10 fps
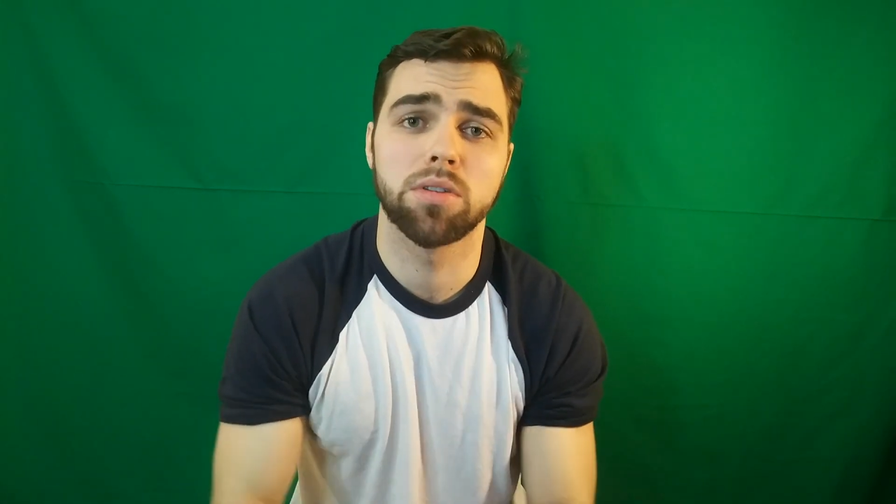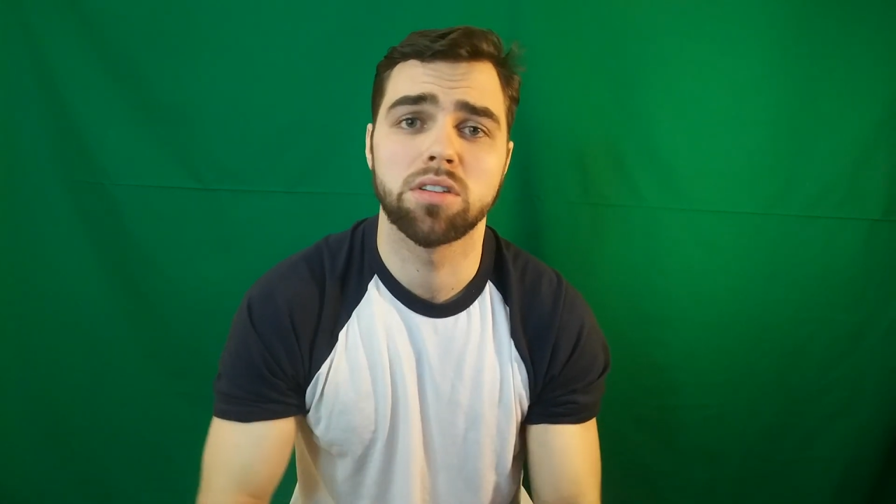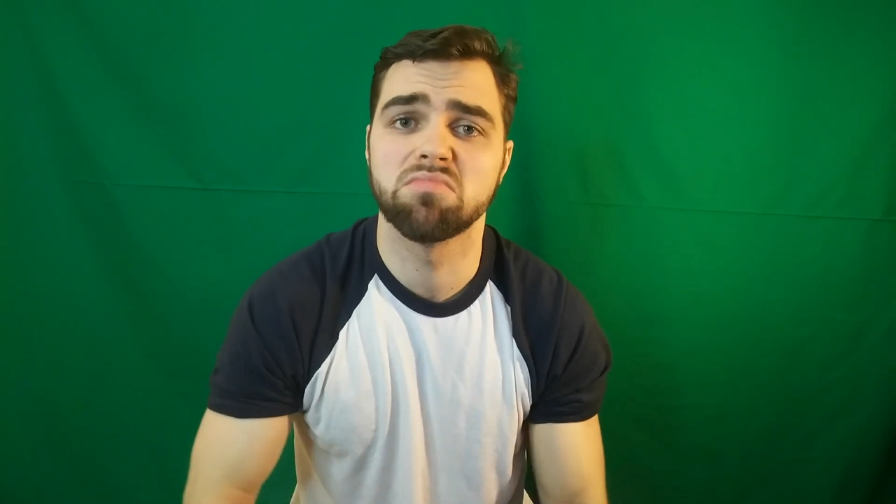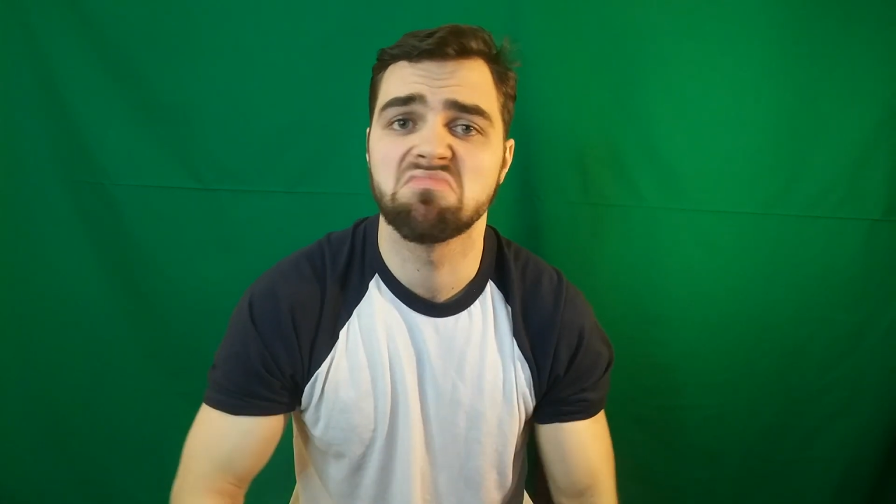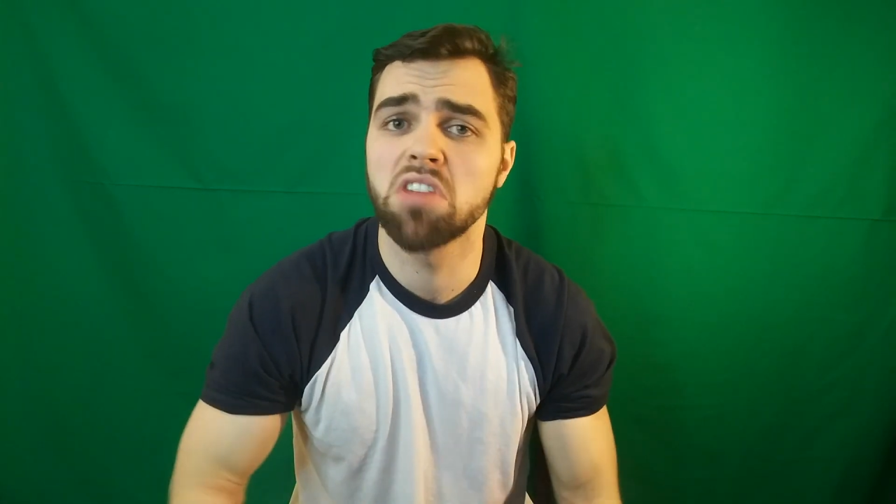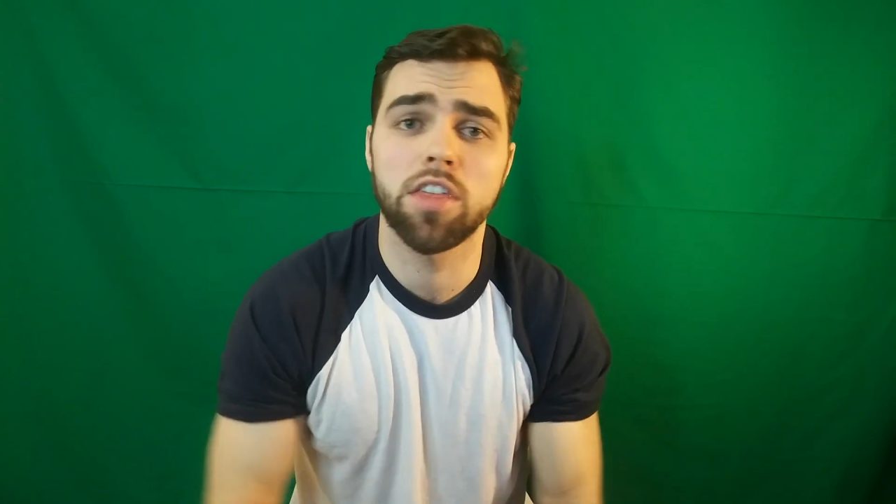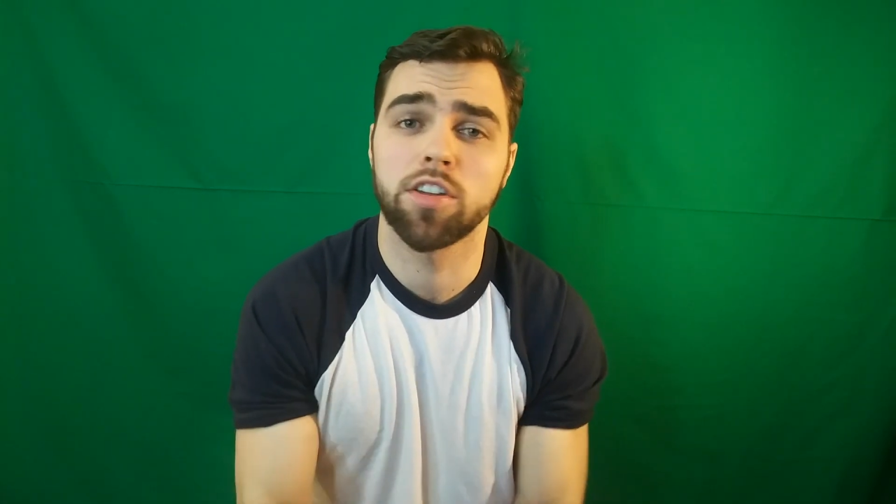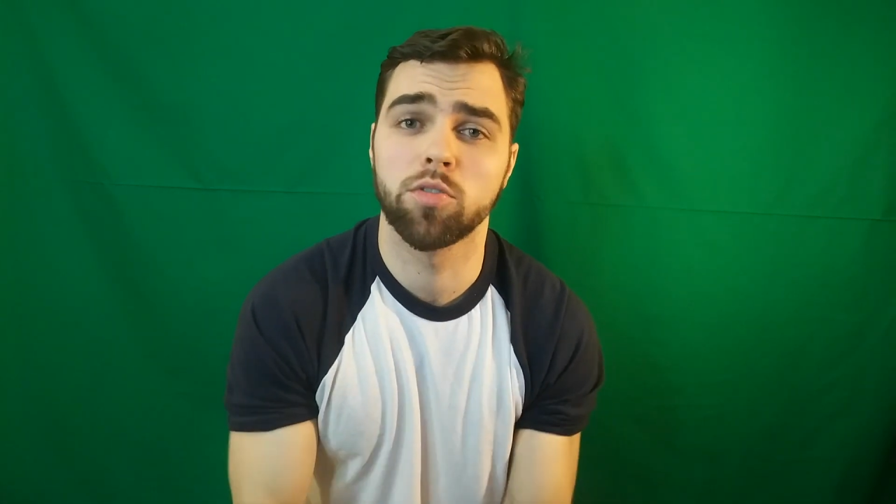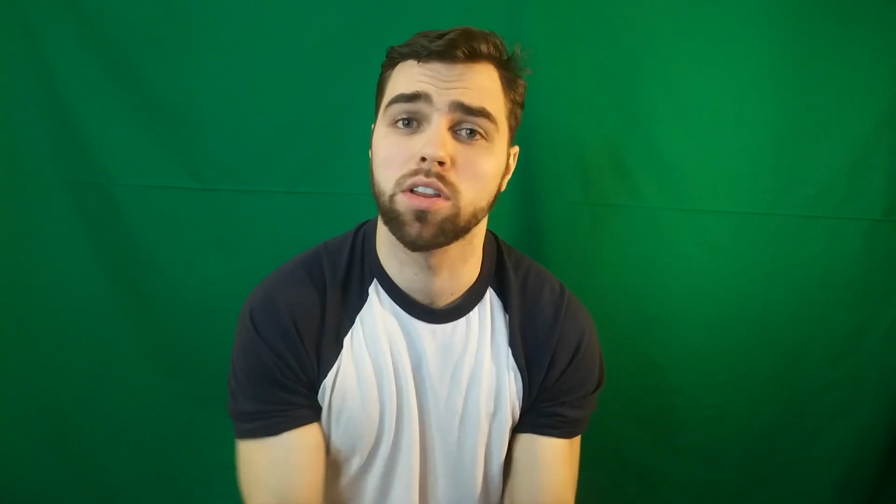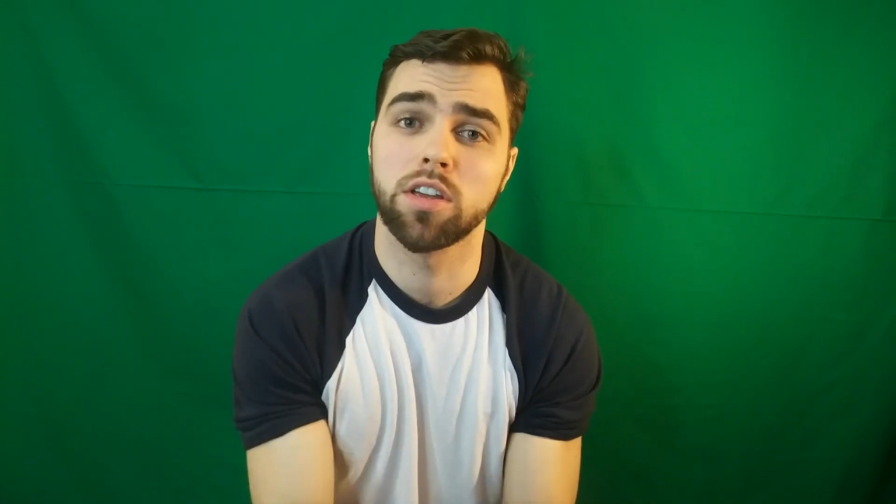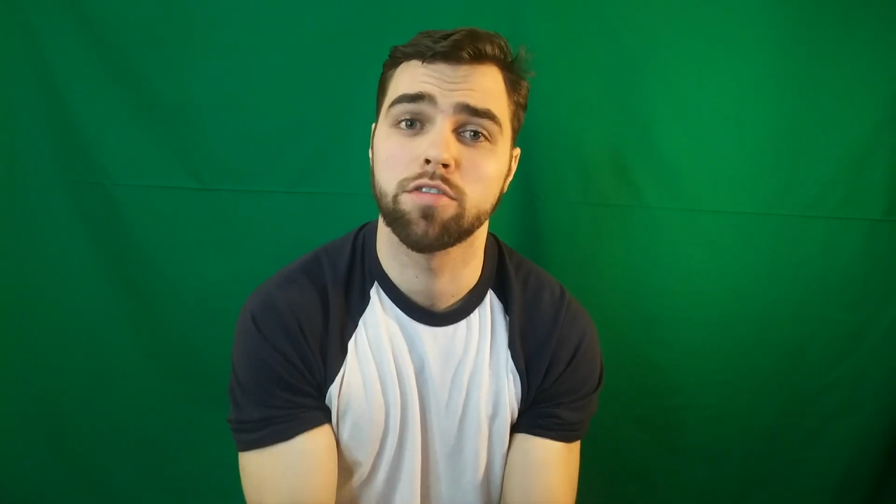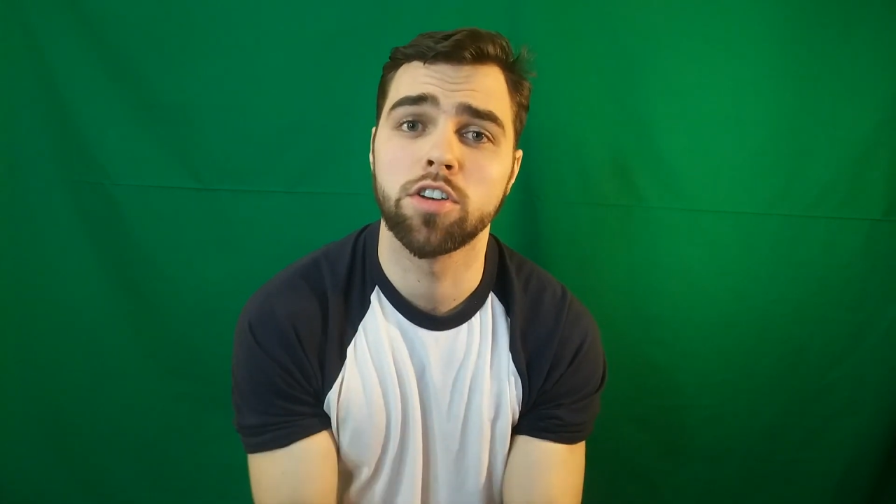but nothing really of